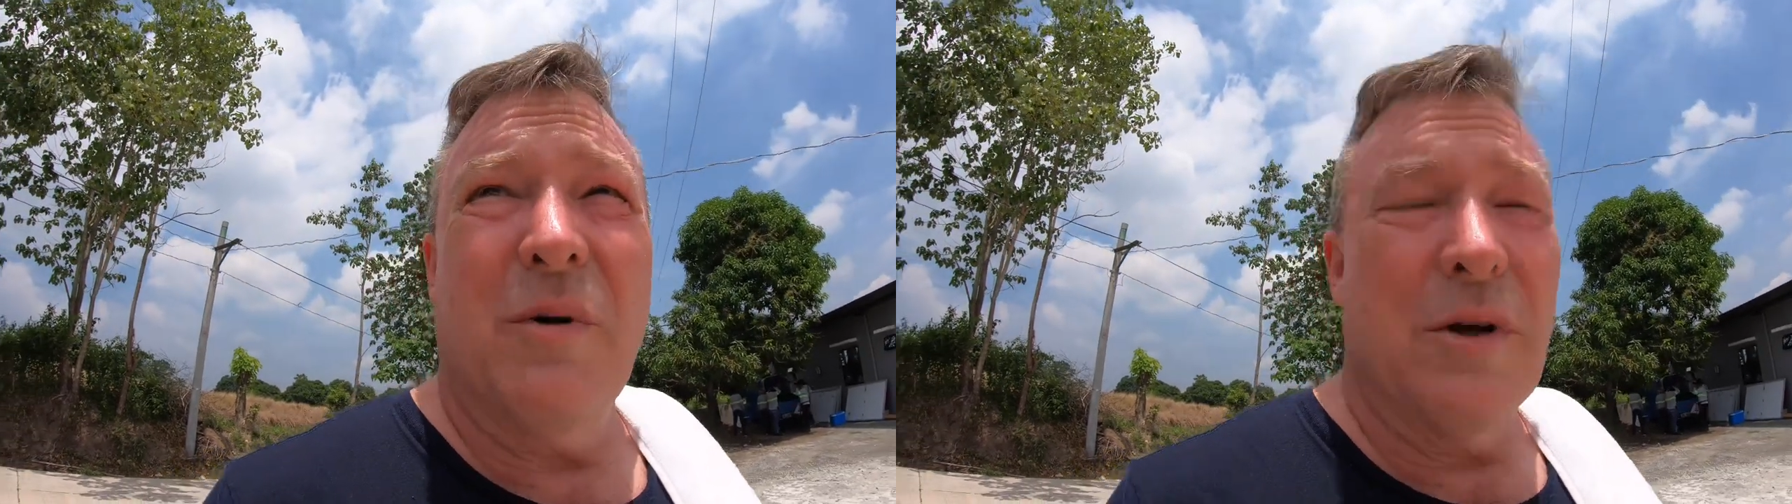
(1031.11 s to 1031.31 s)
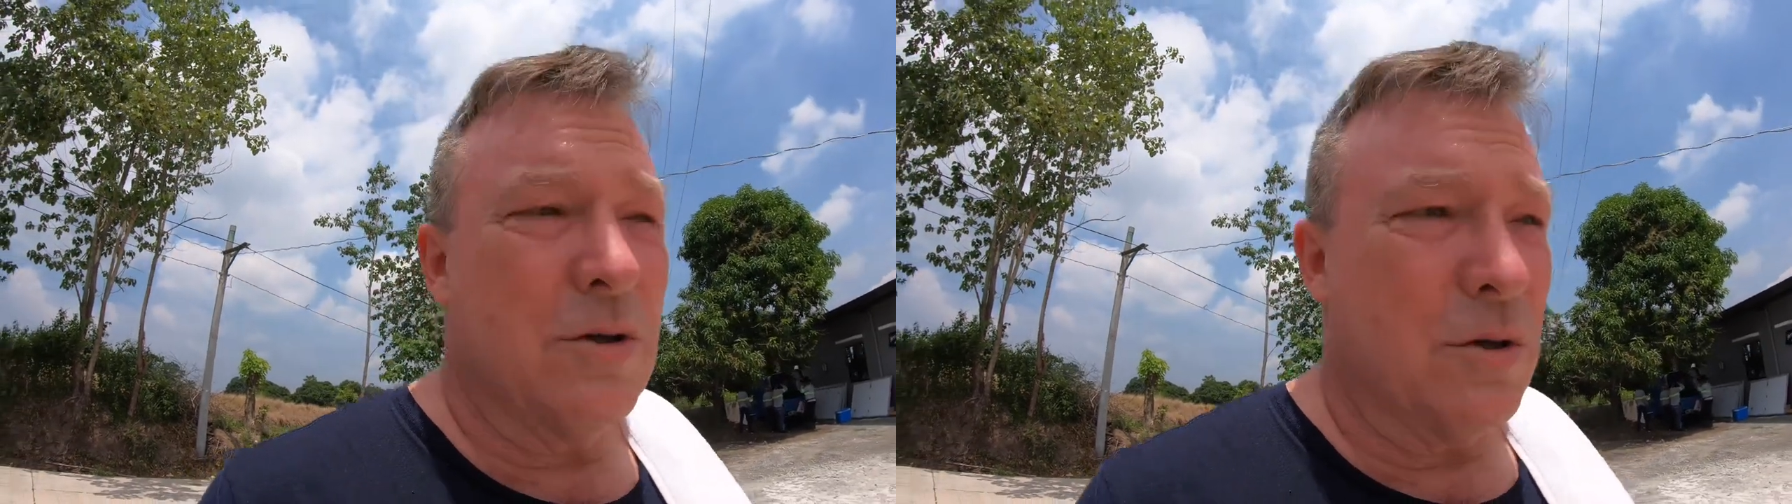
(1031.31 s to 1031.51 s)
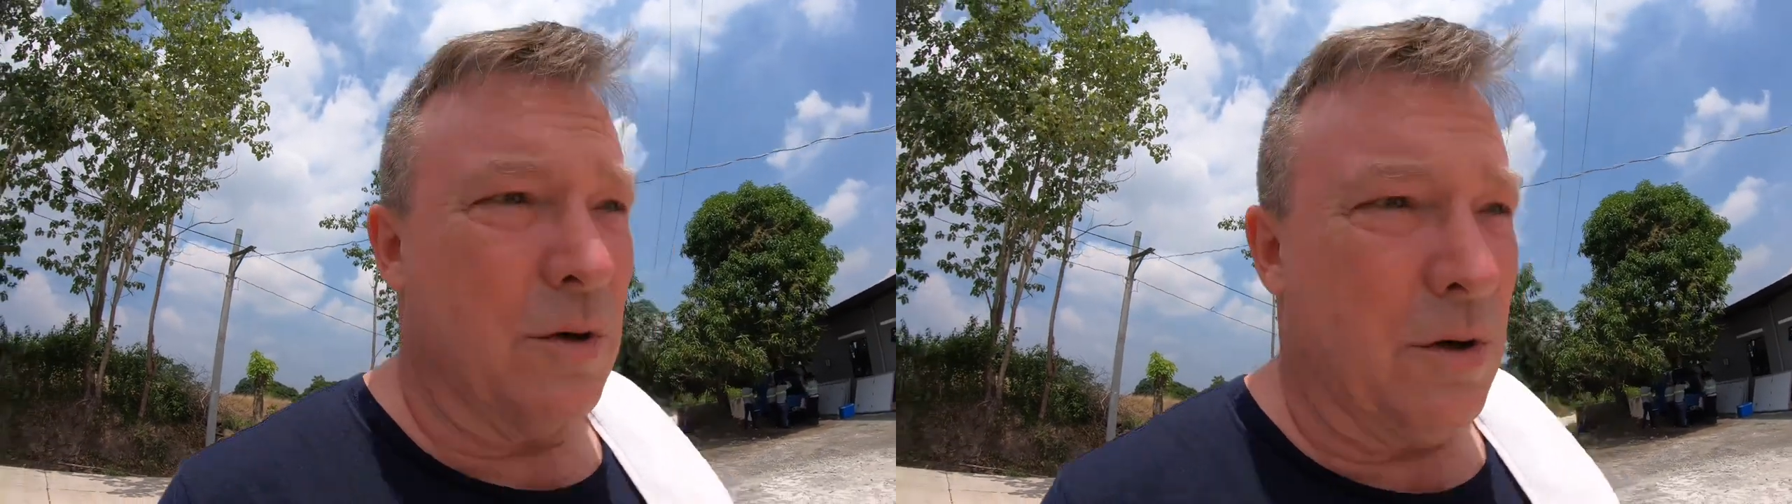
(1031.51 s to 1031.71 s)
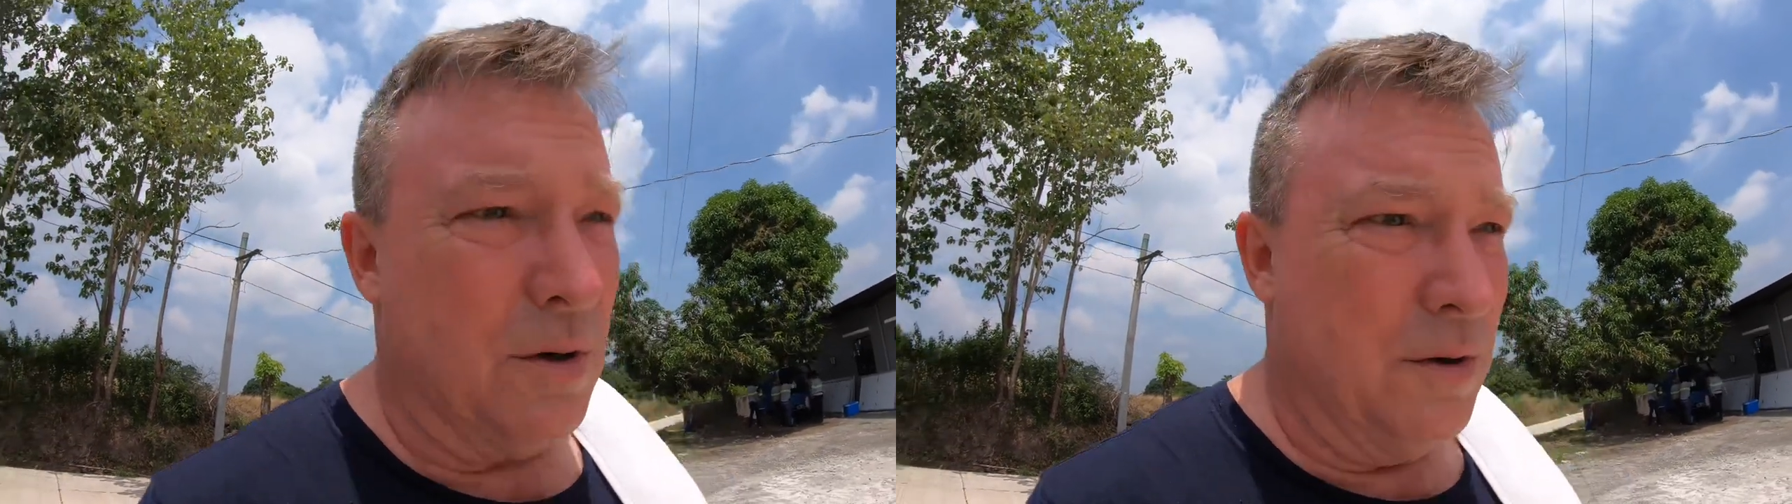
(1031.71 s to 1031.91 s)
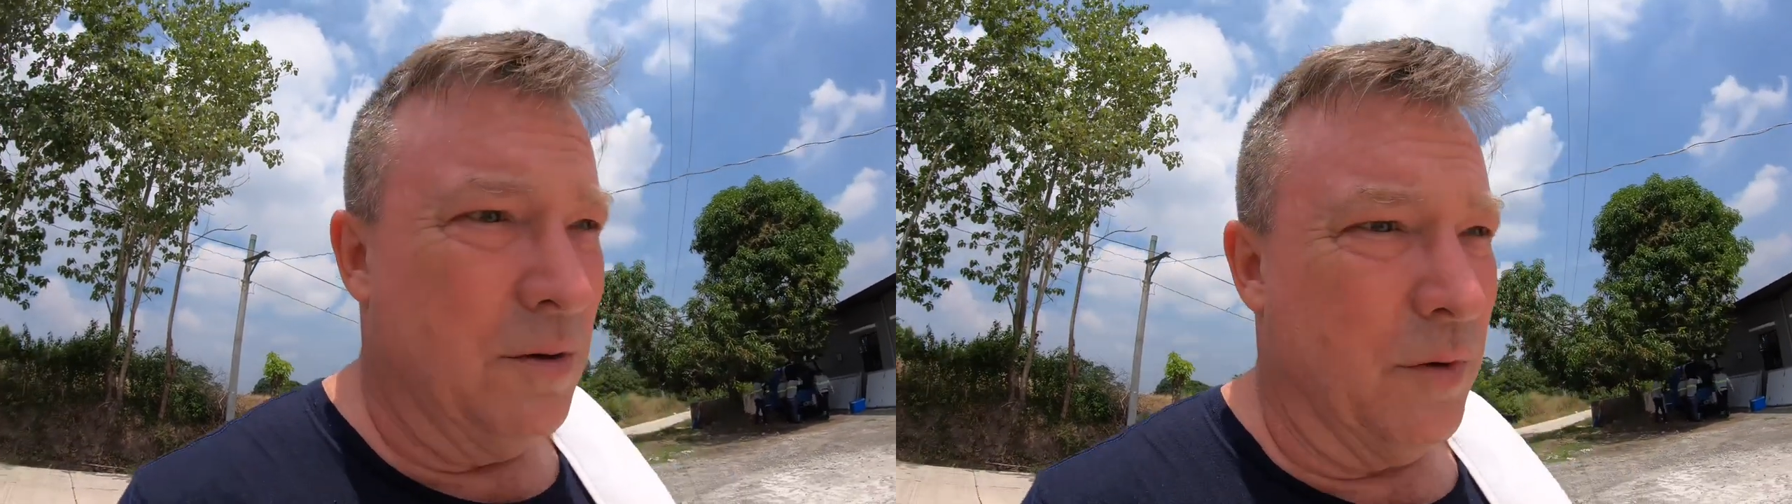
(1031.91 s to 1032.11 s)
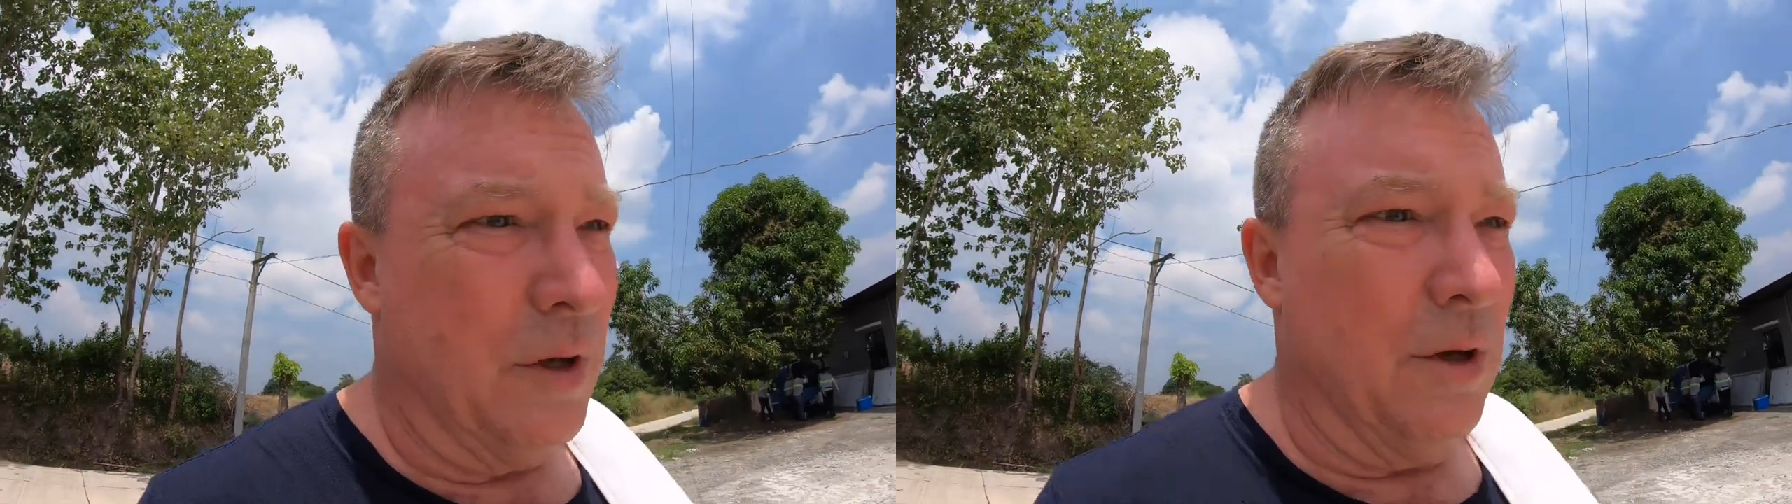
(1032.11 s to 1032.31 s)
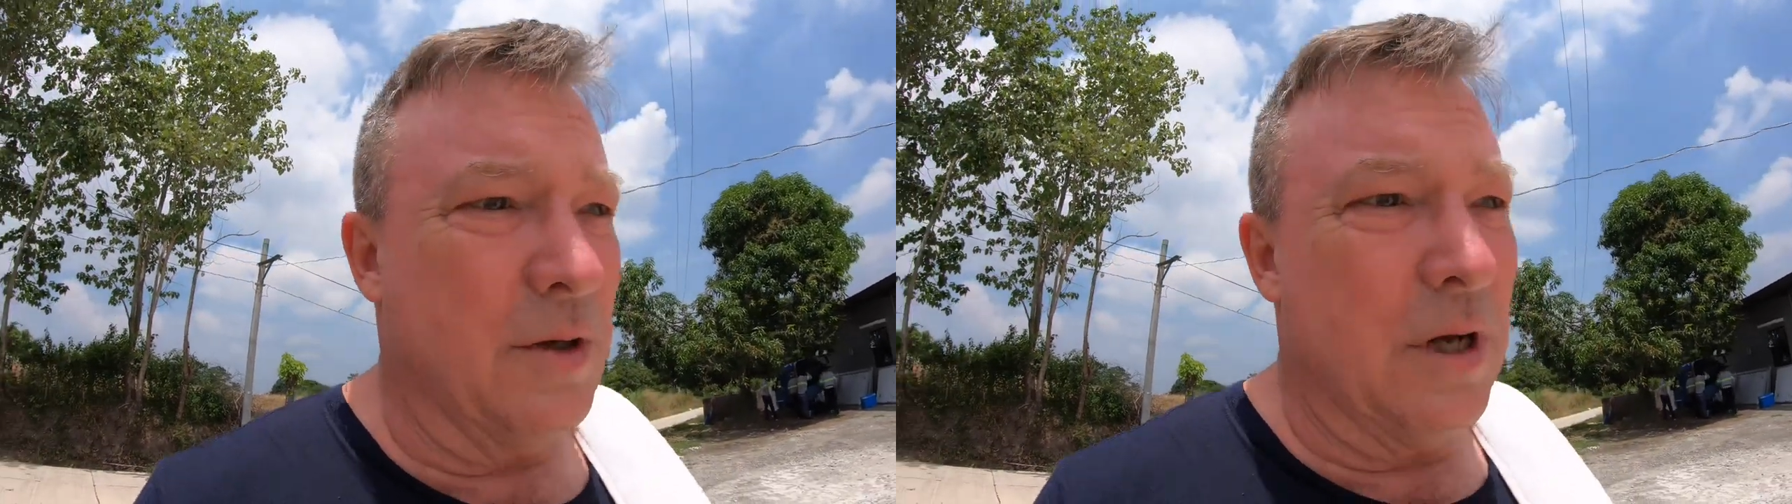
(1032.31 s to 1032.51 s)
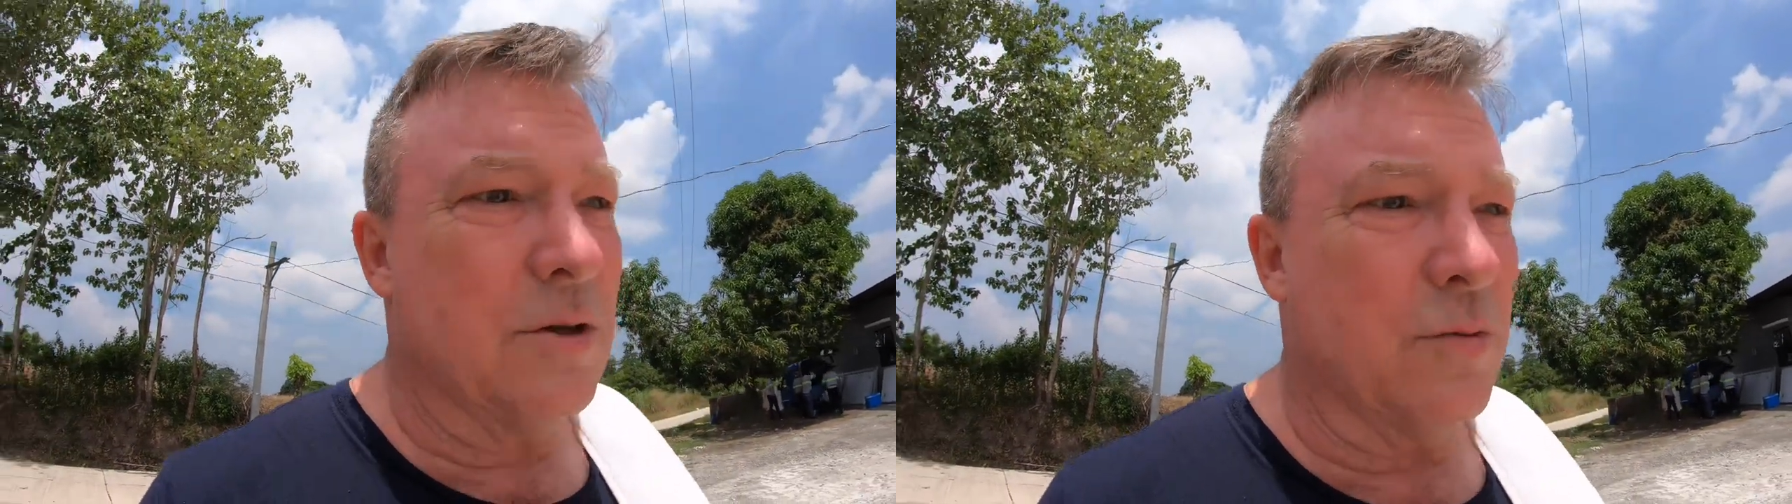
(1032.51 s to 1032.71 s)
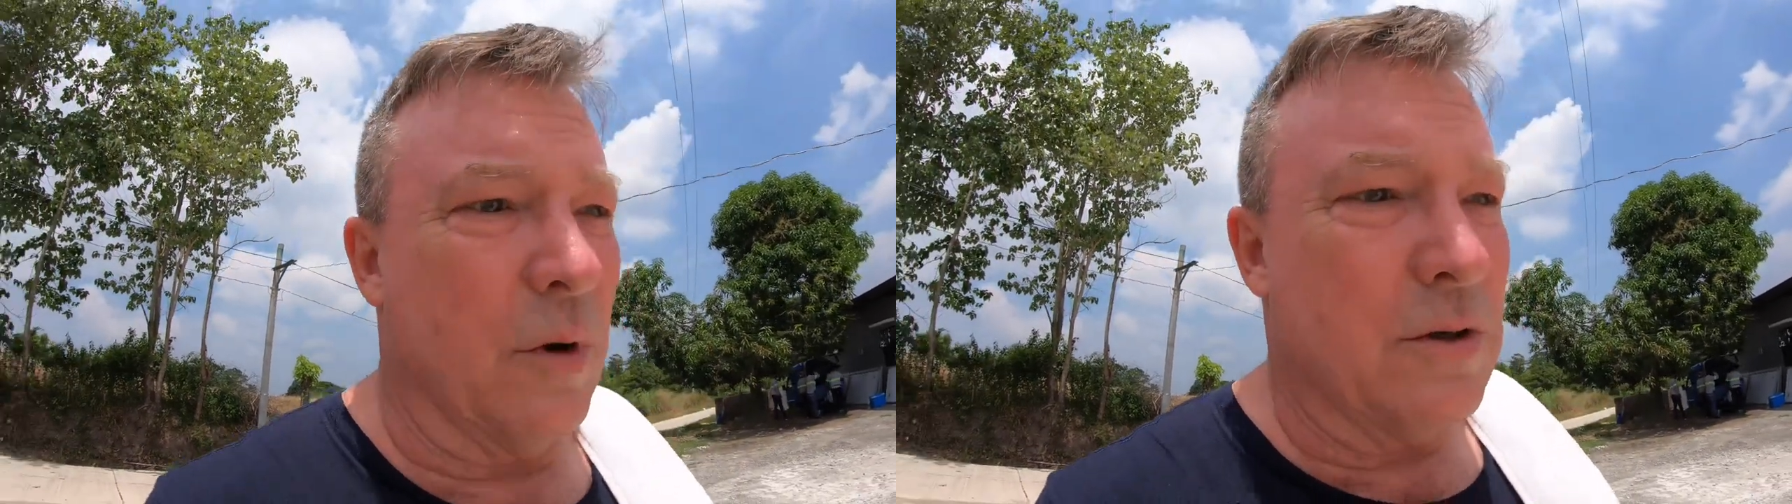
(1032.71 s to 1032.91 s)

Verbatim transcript: unsure, we looked elsewhere.